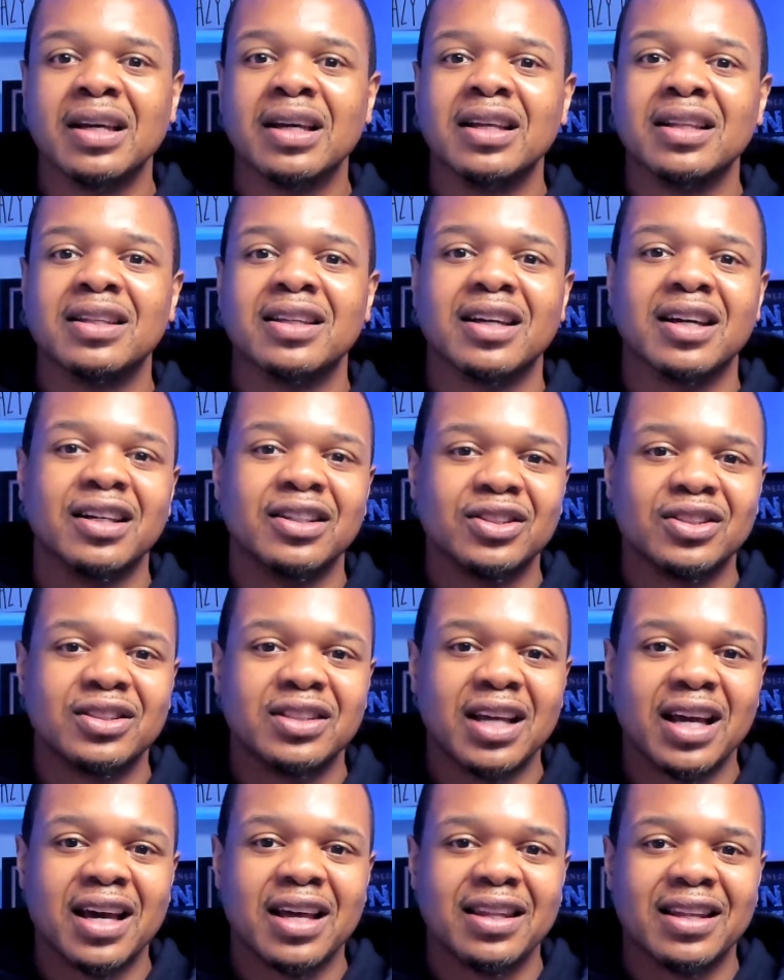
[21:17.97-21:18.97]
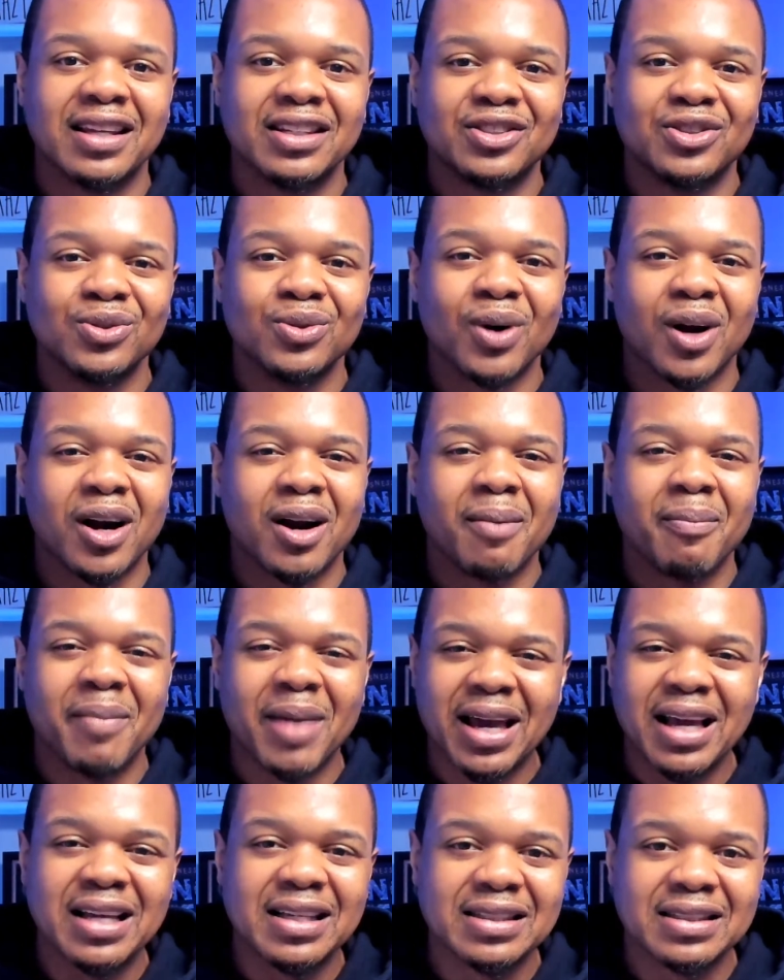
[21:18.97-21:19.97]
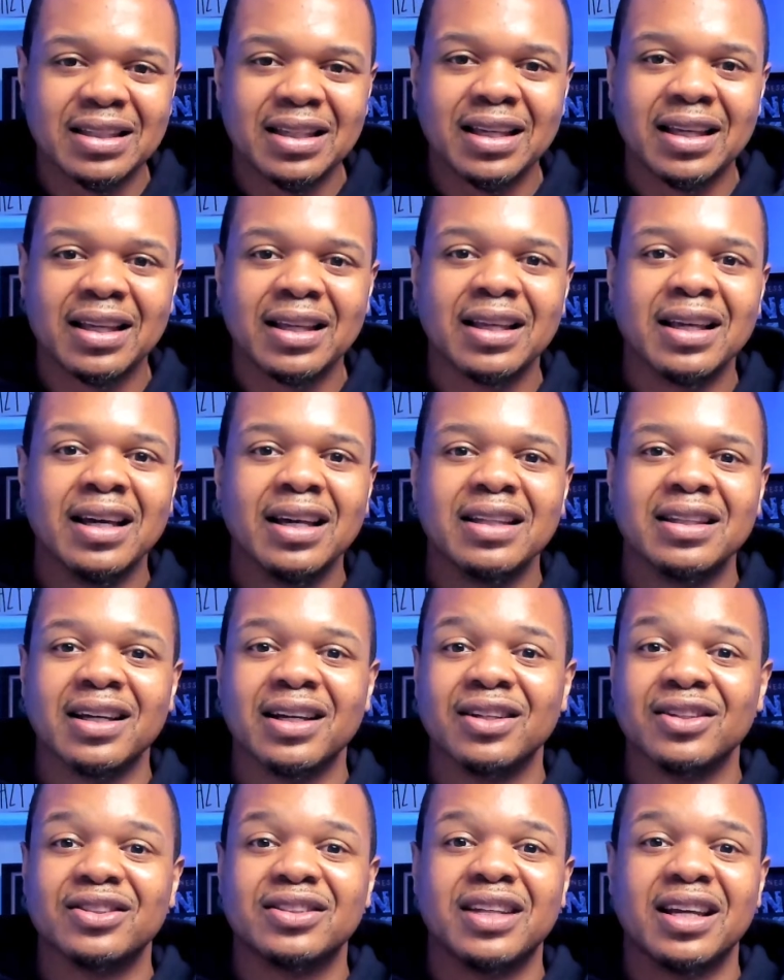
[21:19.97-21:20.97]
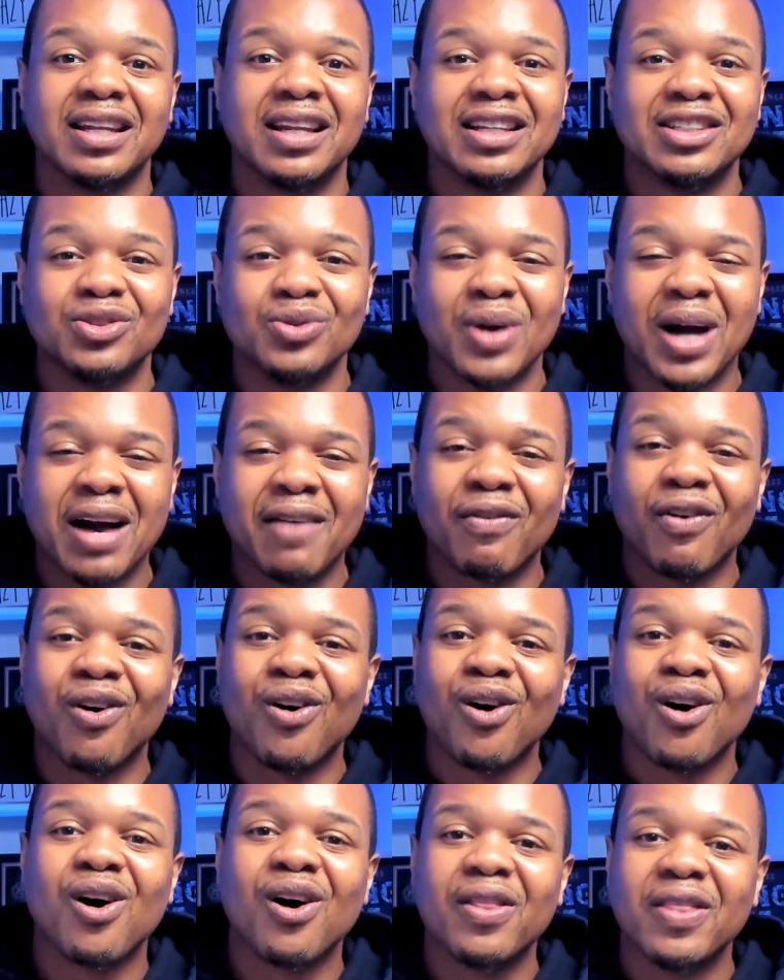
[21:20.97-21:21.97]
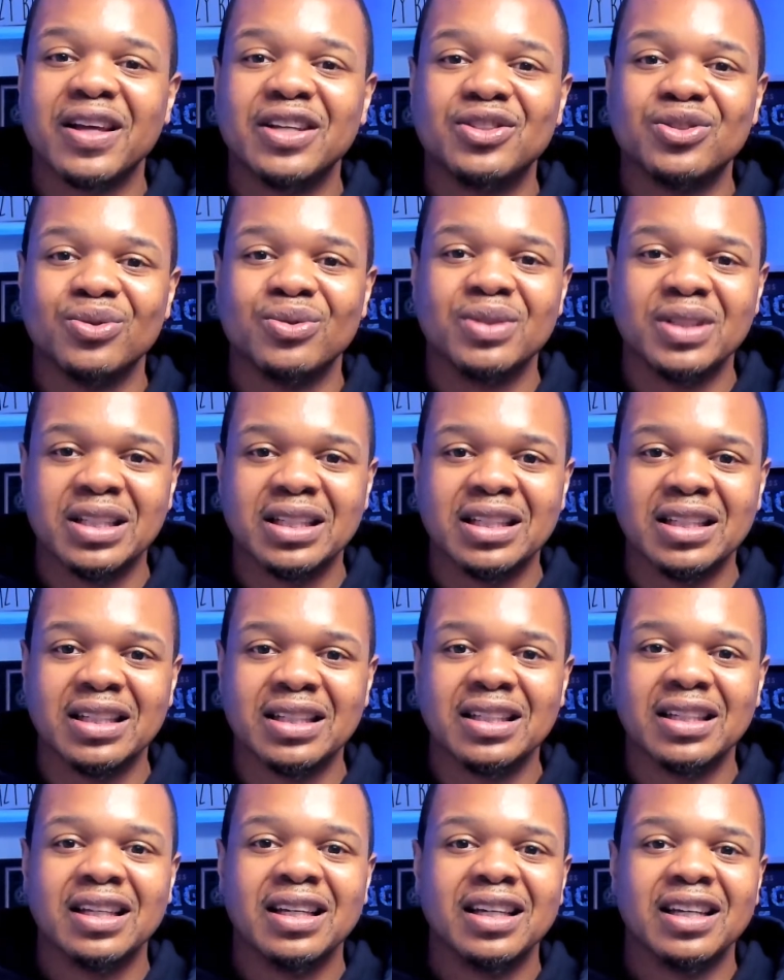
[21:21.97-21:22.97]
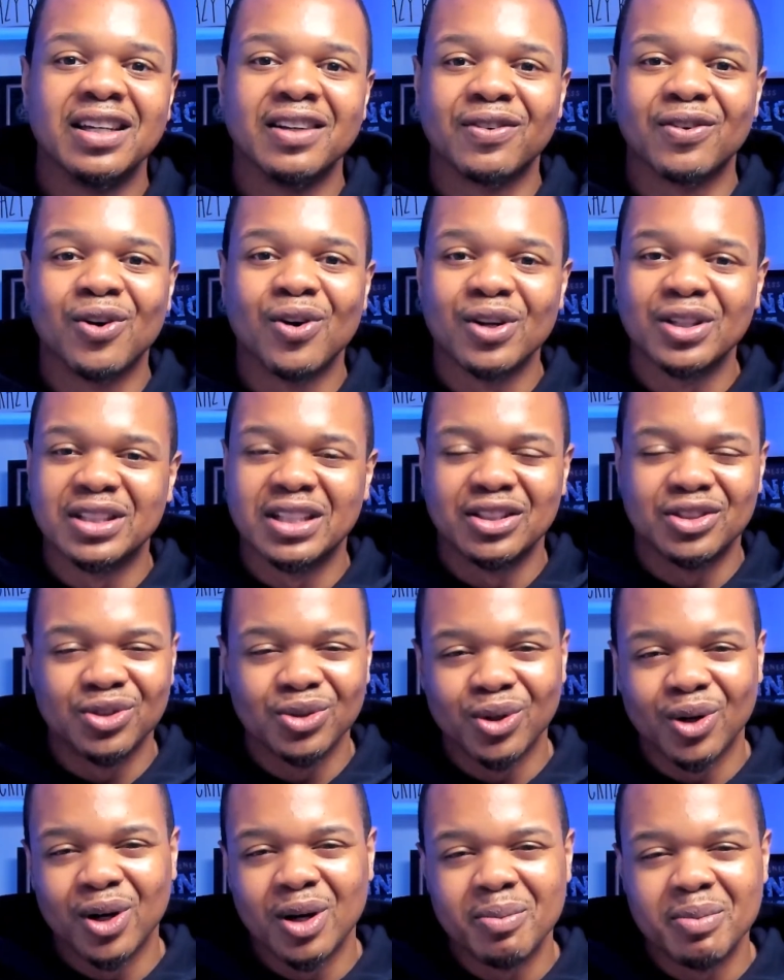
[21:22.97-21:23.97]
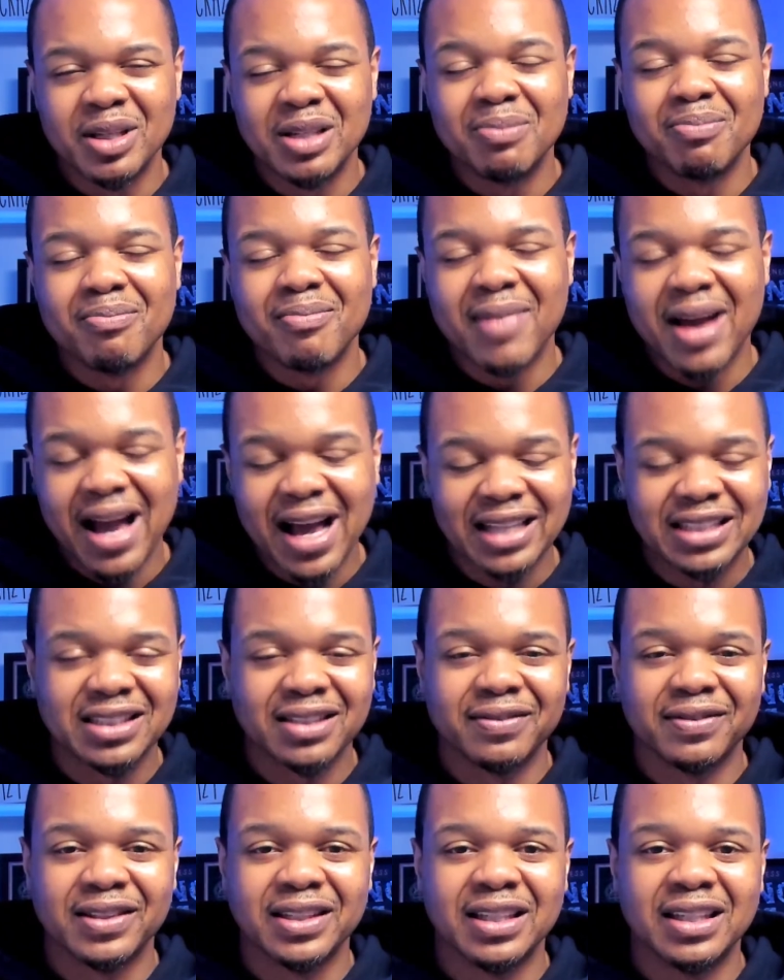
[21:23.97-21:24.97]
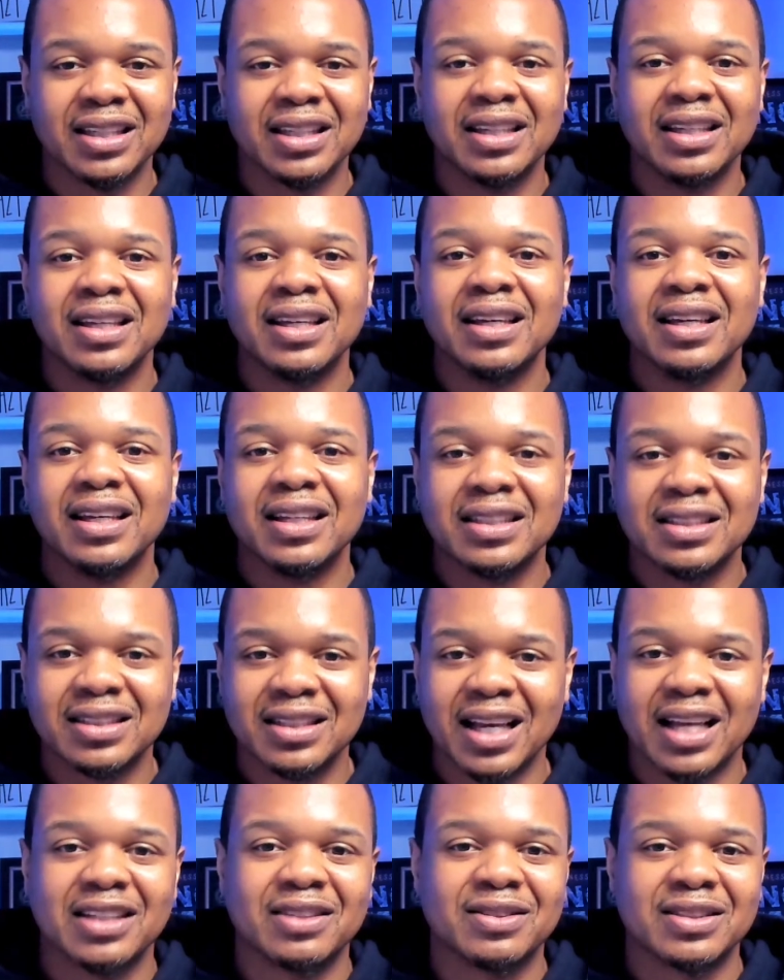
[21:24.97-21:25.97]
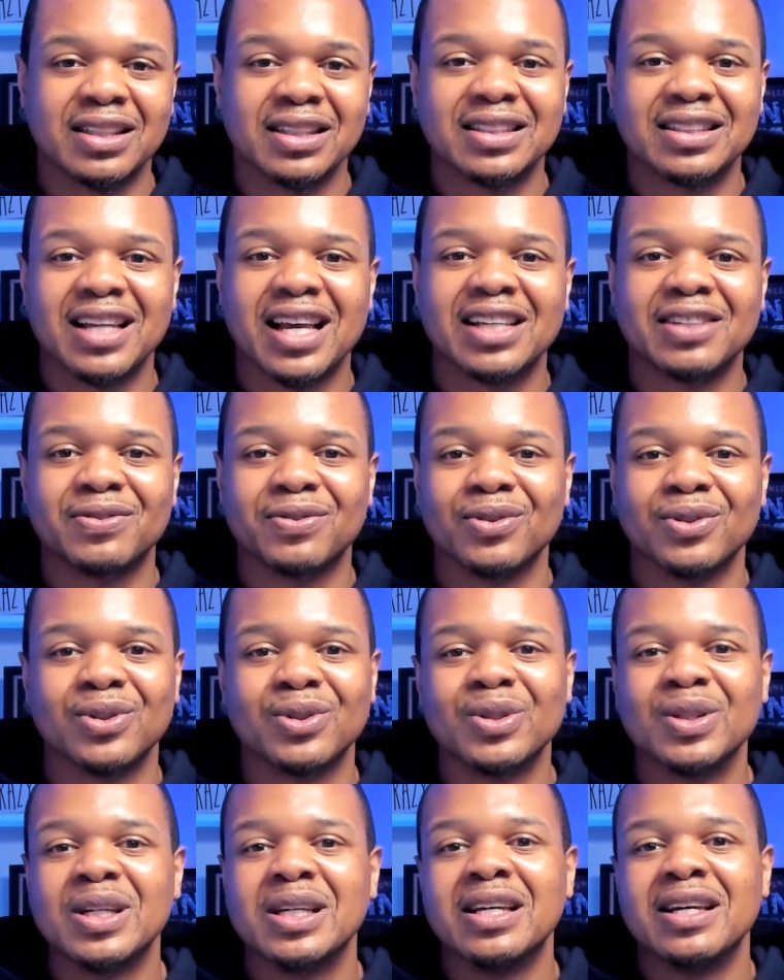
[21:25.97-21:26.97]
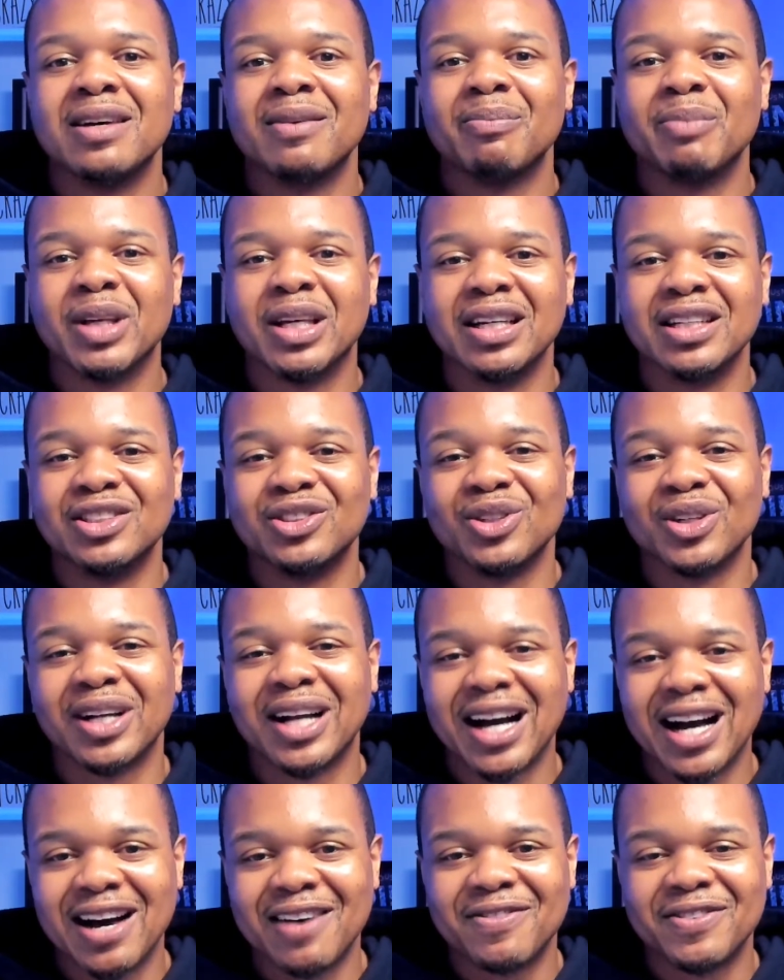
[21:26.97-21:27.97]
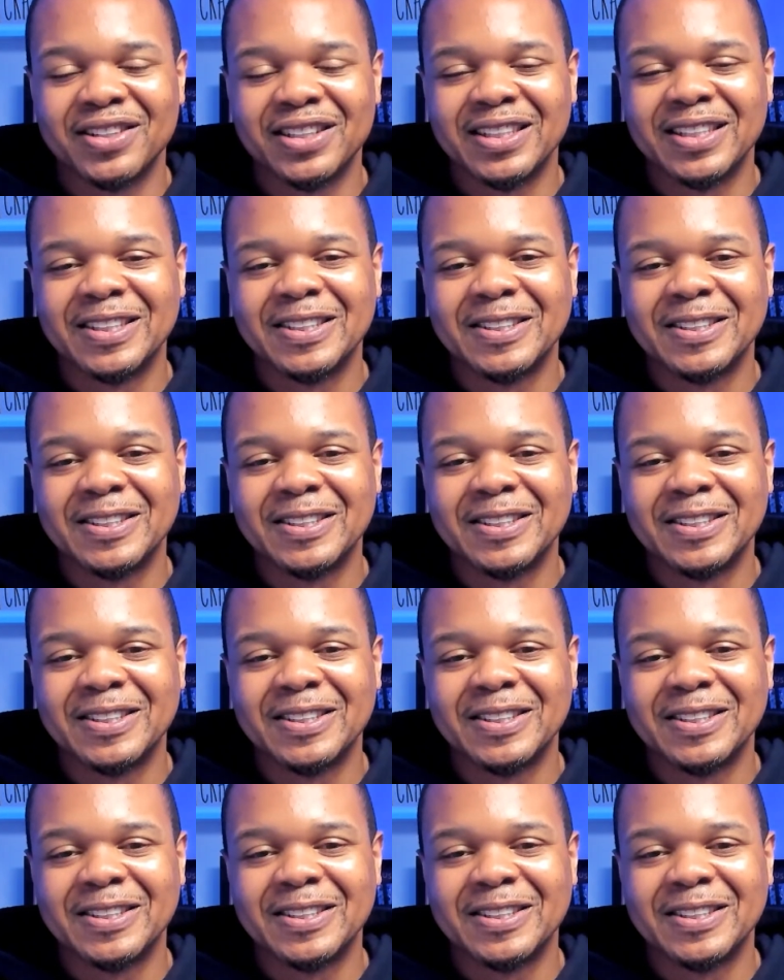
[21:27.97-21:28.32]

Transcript: to understand that you are amazing, to understand that you have all that you need, and of course that you're going to be massively successful because you're confident.